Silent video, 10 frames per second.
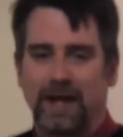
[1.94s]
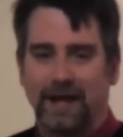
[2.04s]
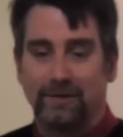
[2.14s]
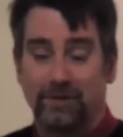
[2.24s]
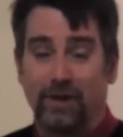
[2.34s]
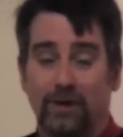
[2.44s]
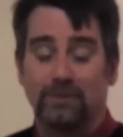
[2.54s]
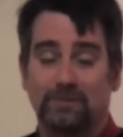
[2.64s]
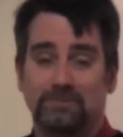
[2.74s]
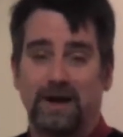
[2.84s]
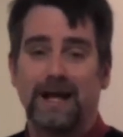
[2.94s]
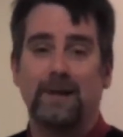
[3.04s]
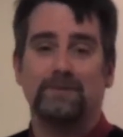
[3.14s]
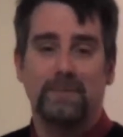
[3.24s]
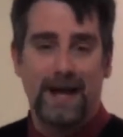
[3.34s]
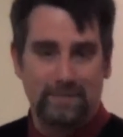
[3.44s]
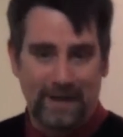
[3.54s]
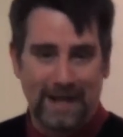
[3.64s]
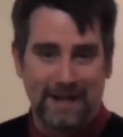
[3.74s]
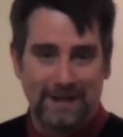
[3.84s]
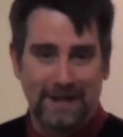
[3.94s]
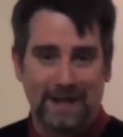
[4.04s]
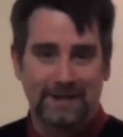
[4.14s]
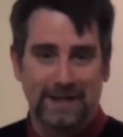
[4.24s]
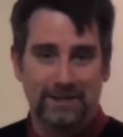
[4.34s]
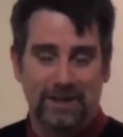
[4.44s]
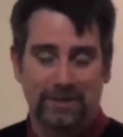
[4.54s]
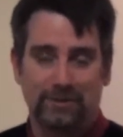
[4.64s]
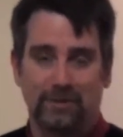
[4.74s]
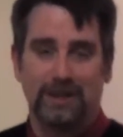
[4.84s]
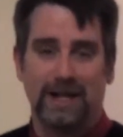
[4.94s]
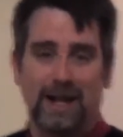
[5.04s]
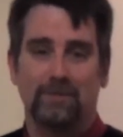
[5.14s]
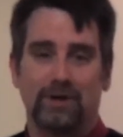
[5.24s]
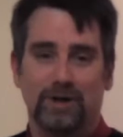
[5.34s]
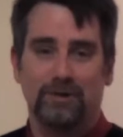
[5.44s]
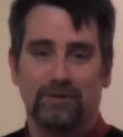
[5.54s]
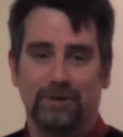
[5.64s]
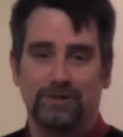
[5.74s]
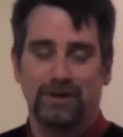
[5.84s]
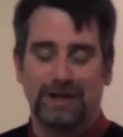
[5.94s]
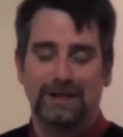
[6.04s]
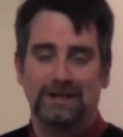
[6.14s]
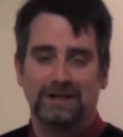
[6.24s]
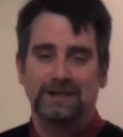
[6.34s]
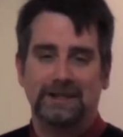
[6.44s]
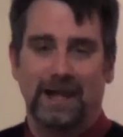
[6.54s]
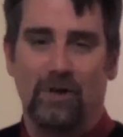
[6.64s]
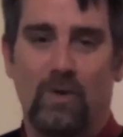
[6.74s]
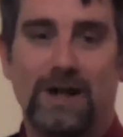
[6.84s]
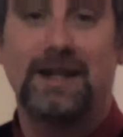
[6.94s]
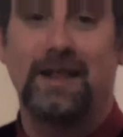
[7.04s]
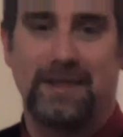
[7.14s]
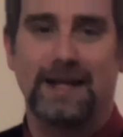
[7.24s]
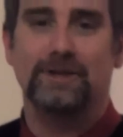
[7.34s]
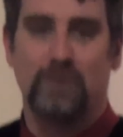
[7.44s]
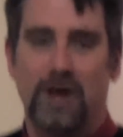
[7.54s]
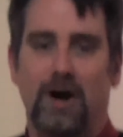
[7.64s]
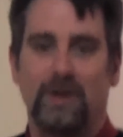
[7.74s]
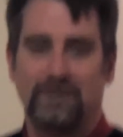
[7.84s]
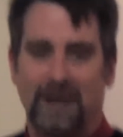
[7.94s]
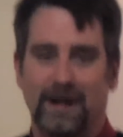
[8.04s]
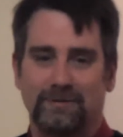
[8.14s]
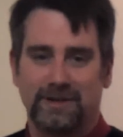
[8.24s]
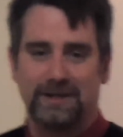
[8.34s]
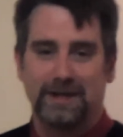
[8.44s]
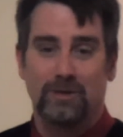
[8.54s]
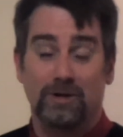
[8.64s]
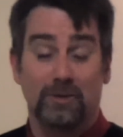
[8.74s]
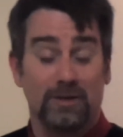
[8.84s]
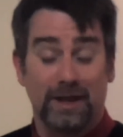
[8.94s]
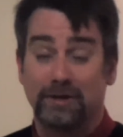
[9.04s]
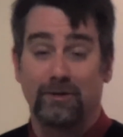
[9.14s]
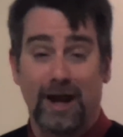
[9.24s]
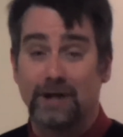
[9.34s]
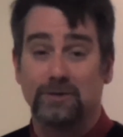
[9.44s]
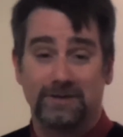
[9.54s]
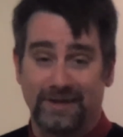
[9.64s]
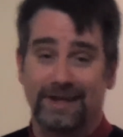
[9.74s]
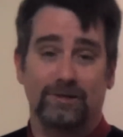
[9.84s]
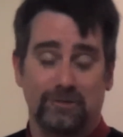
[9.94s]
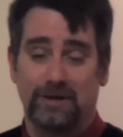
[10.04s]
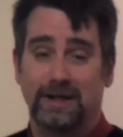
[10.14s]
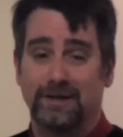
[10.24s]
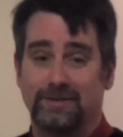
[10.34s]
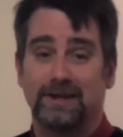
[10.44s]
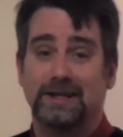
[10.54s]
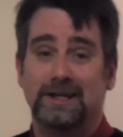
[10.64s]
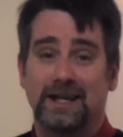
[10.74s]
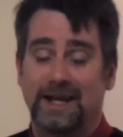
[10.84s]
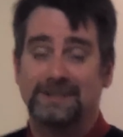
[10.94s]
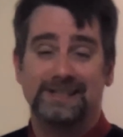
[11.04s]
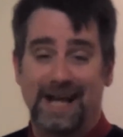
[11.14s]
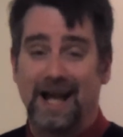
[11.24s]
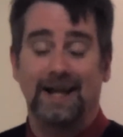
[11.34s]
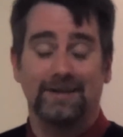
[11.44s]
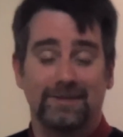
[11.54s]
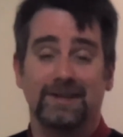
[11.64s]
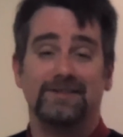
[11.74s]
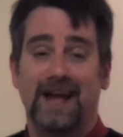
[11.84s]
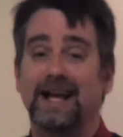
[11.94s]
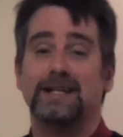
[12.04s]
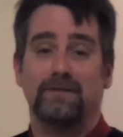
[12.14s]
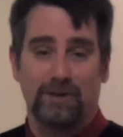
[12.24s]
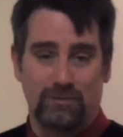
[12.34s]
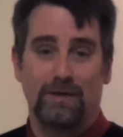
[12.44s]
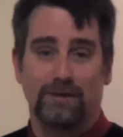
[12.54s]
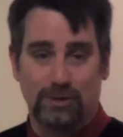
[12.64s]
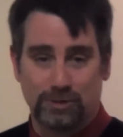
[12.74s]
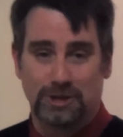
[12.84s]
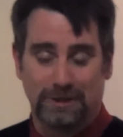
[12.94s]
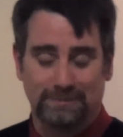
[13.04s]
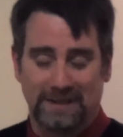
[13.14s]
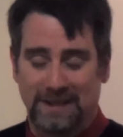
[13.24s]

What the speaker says: Okay, so my name is Matt Payne and I teach history at Emory University. And one of the things we always have to deal with undergraduates in history is science and the scientific revolution.